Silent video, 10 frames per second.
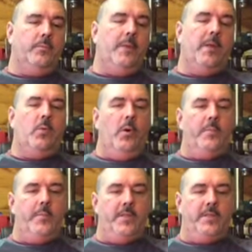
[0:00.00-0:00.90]
been
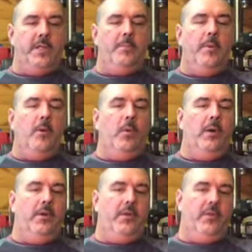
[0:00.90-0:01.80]
quite busy, but
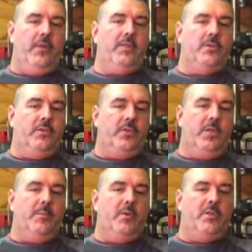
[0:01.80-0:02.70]
one of the things I do
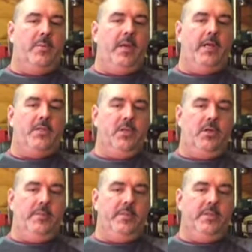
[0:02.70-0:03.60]
in my spare
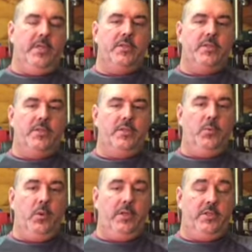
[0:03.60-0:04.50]
time is answer
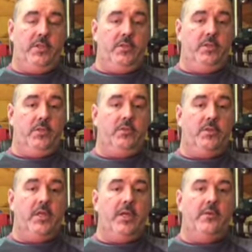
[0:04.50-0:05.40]
questions on
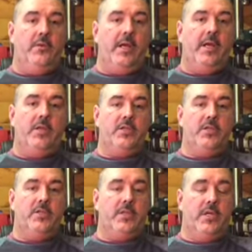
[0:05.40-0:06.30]
Chain
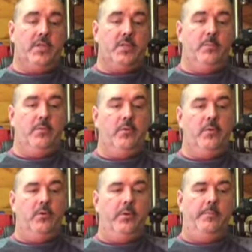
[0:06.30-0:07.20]
Reactions customer
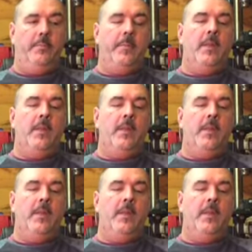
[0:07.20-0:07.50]
forum.